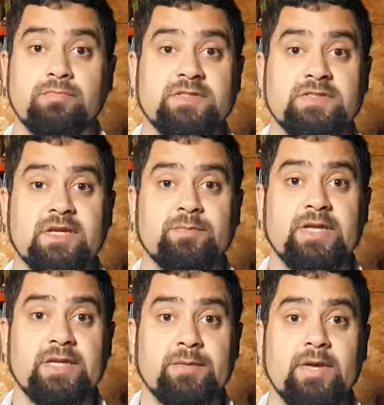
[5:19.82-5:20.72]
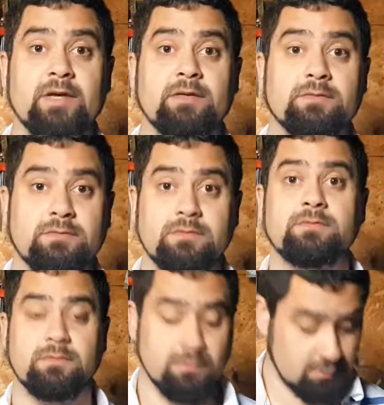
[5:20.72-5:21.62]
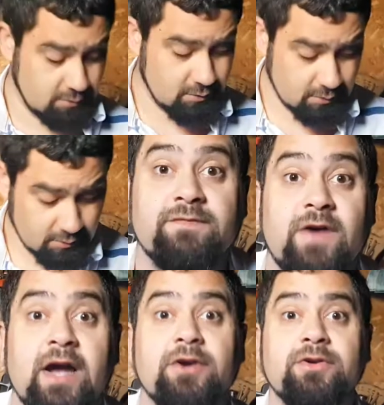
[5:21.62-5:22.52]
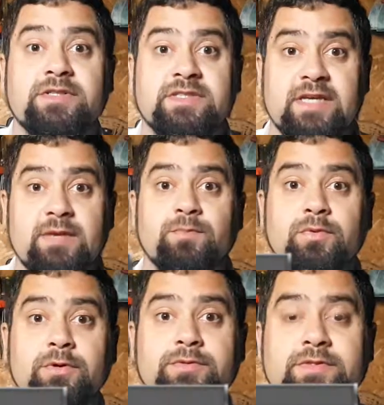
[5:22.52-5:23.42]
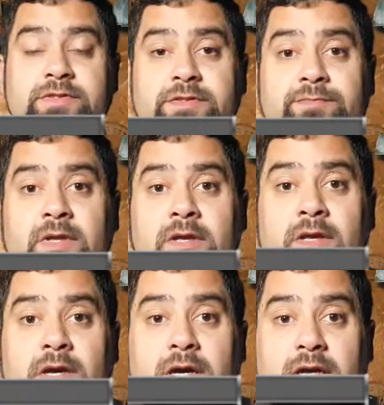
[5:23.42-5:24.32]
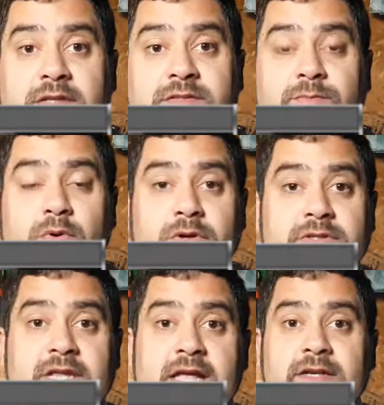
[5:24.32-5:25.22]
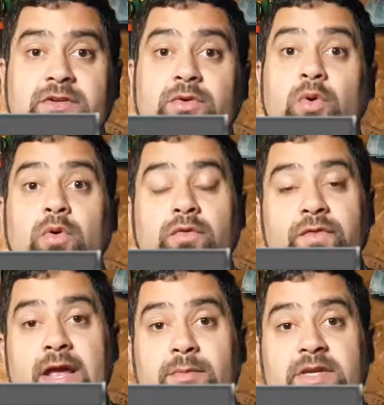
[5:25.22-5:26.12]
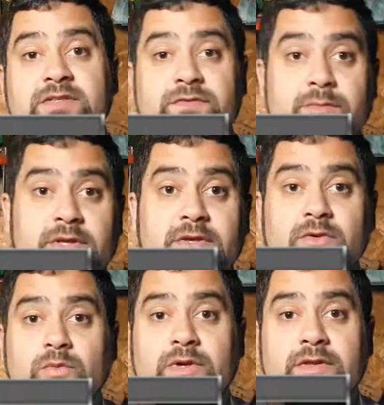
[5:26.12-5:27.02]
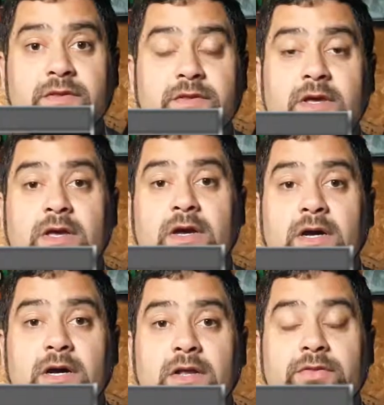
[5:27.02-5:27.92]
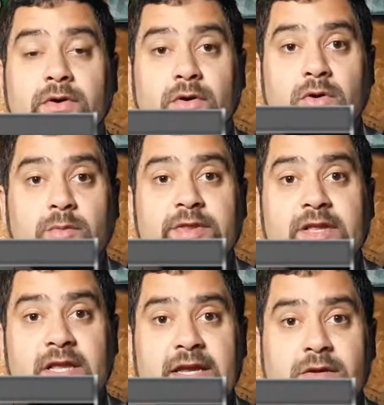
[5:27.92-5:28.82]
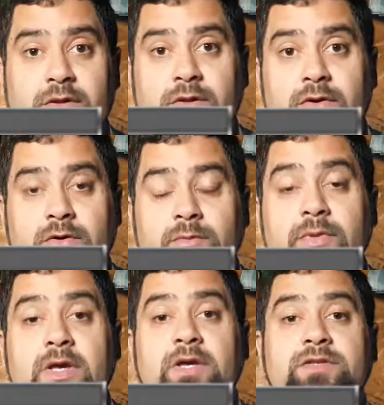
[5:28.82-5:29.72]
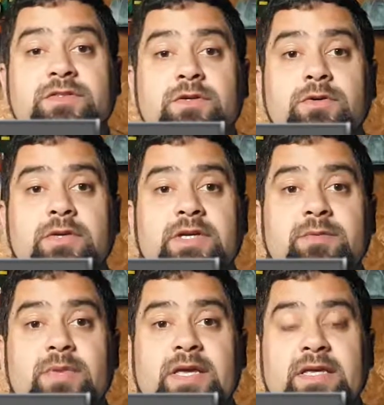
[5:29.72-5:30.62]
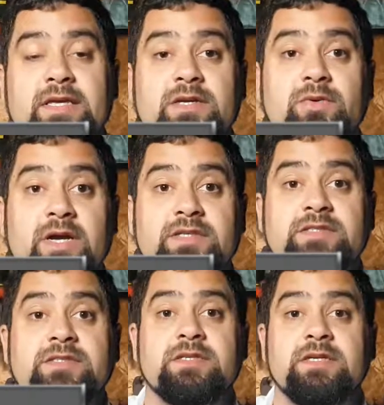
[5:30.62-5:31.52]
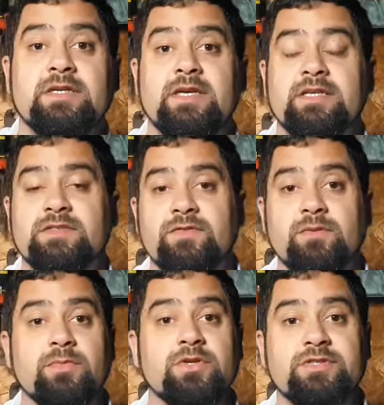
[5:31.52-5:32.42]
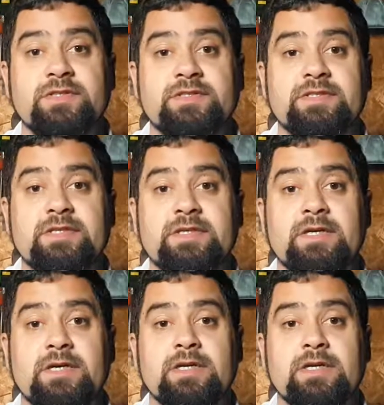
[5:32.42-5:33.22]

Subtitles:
send me an email. Fire escape routes. It's important that your whole family is familiar with the home and the layout of the home, so it can make egress in case of an emergency